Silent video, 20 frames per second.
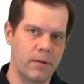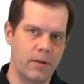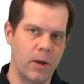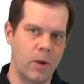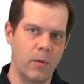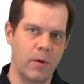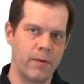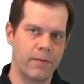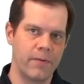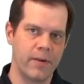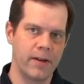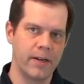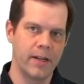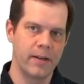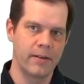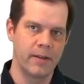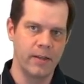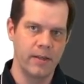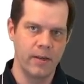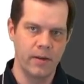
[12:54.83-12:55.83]
GUI front
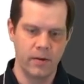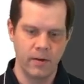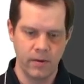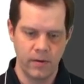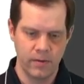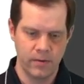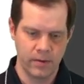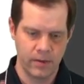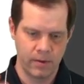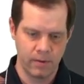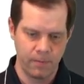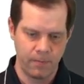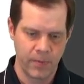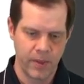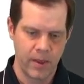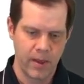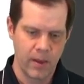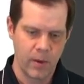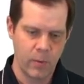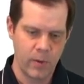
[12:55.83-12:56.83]
end to use, and
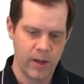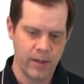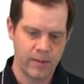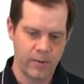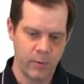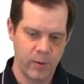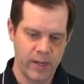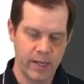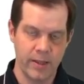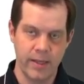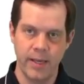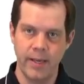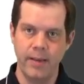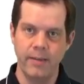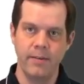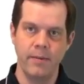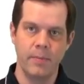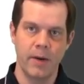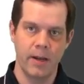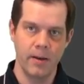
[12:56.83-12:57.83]
we get, we get the
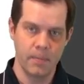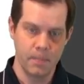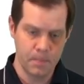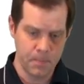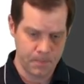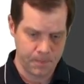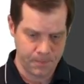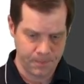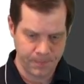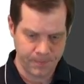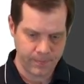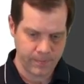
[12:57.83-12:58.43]
easy button.